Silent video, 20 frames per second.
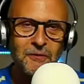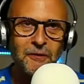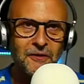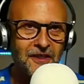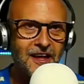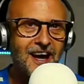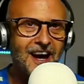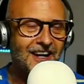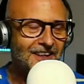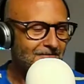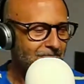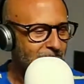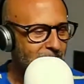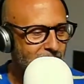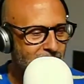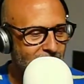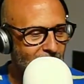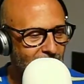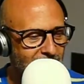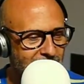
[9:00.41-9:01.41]
want that. You
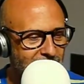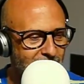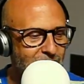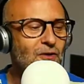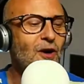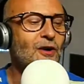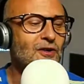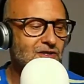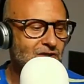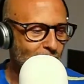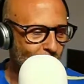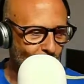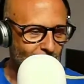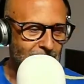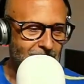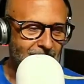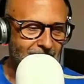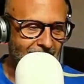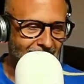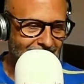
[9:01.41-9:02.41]
certainly do not
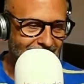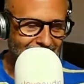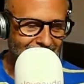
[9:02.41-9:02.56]
want that.